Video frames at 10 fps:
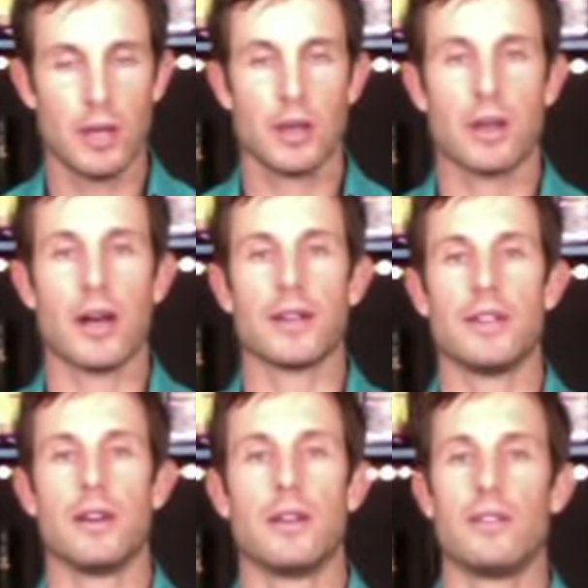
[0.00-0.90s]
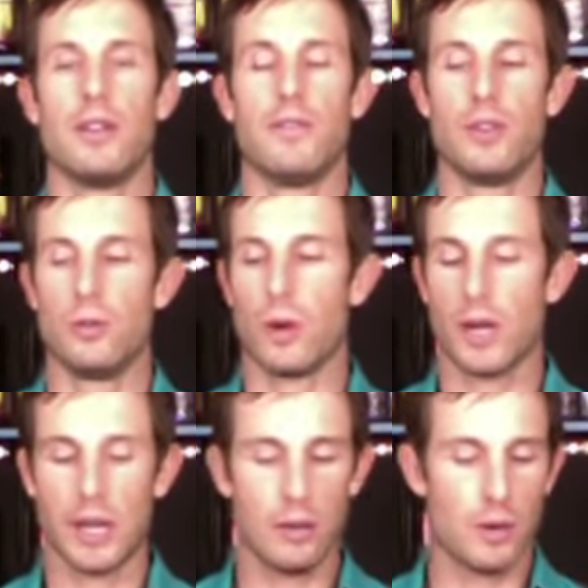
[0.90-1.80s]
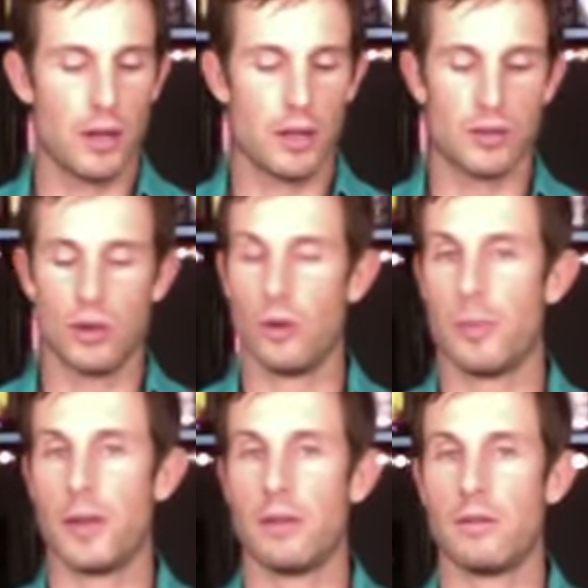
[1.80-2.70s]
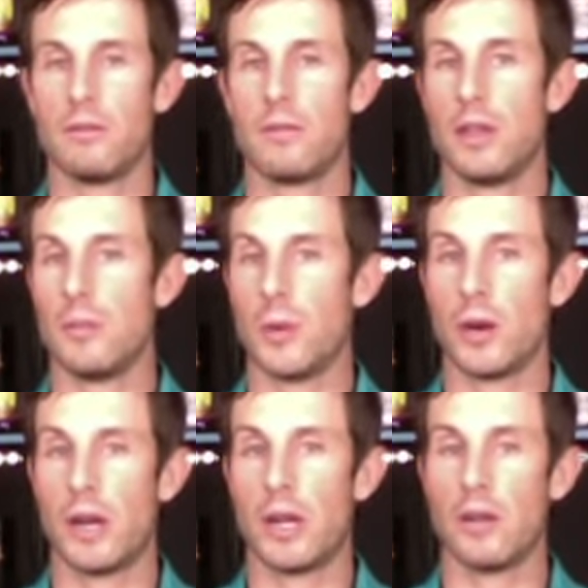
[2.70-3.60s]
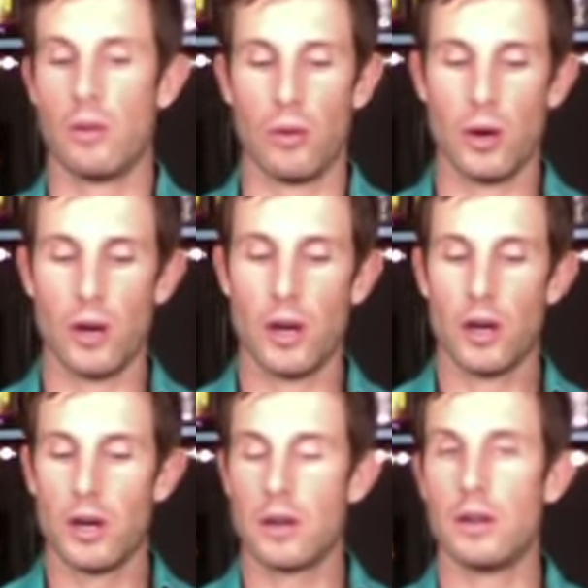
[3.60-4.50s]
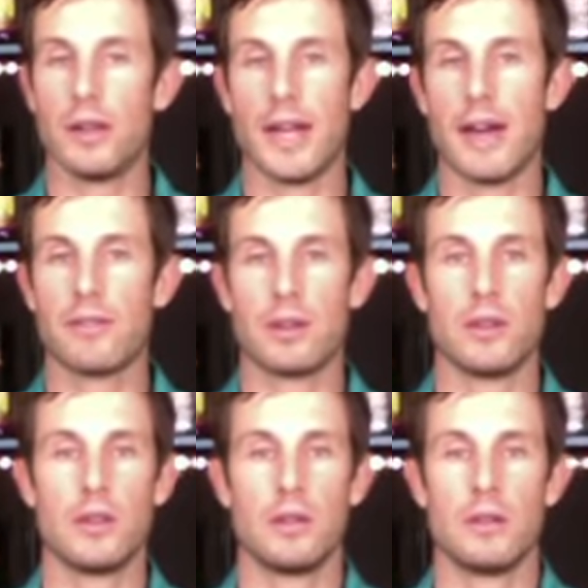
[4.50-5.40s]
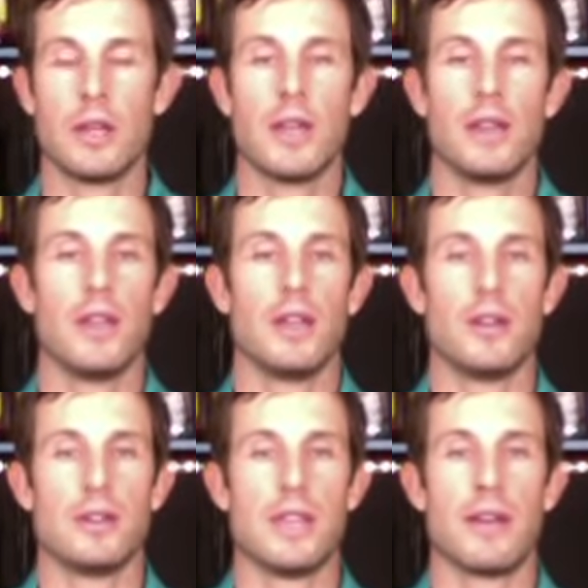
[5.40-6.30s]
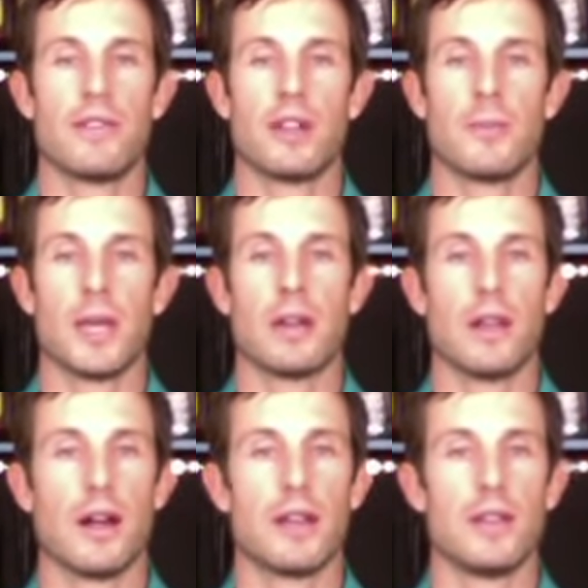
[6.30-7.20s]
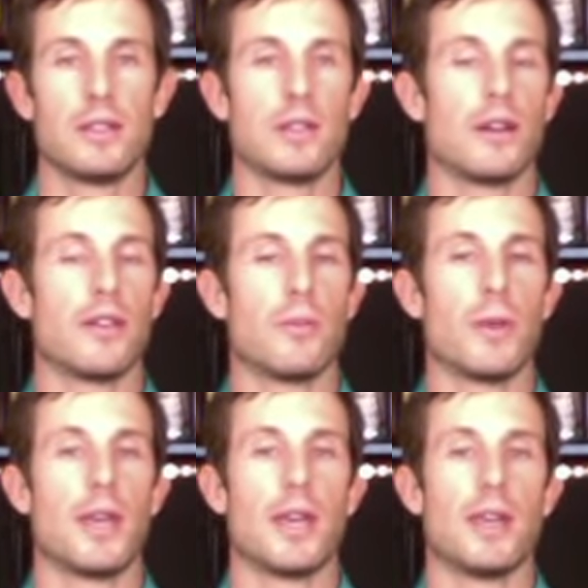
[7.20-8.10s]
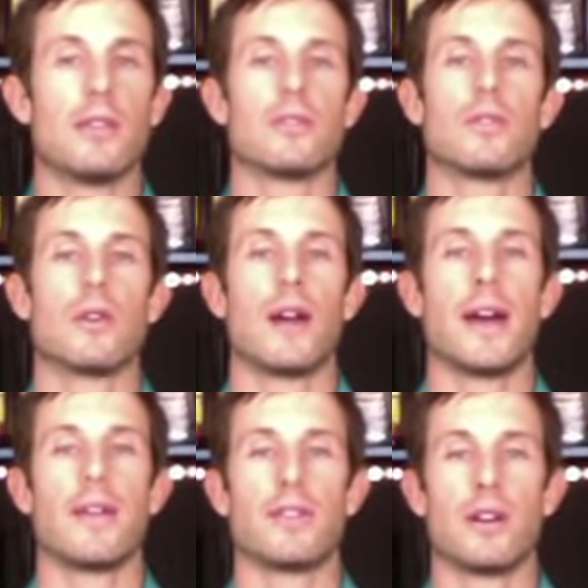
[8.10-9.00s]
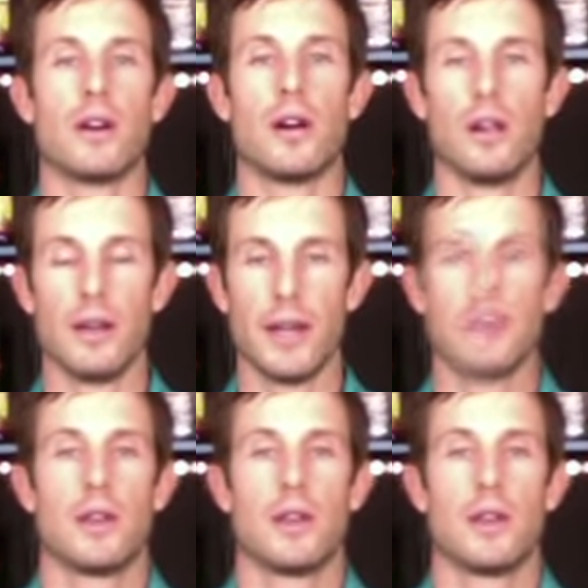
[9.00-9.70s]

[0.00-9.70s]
Cocktail. If you work anywhere that's open in the morning or early afternoon, then you're definitely going to make a lot of these on the weekends or after a holiday.